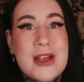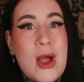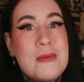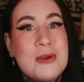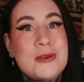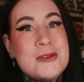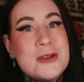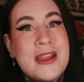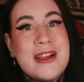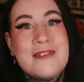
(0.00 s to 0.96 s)
I hope you're all
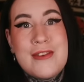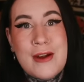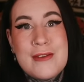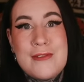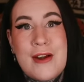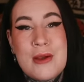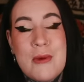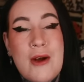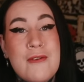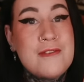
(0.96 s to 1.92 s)
doing very, very
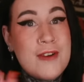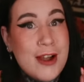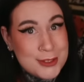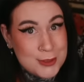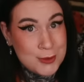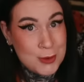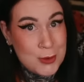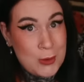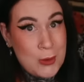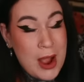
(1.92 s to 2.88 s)
well. First of
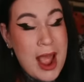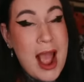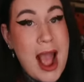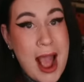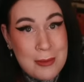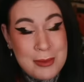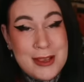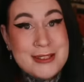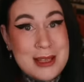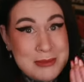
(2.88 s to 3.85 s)
all,
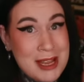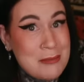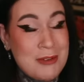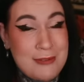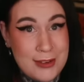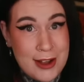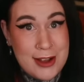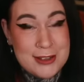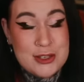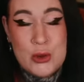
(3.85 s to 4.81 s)
happy September
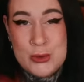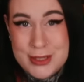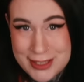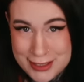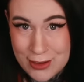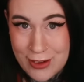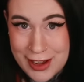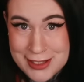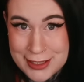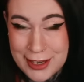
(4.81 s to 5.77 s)
1st. Who's
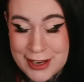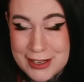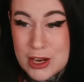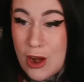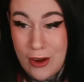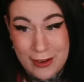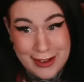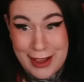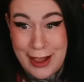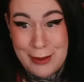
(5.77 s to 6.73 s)
excited? I
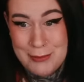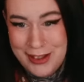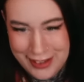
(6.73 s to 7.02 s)
am.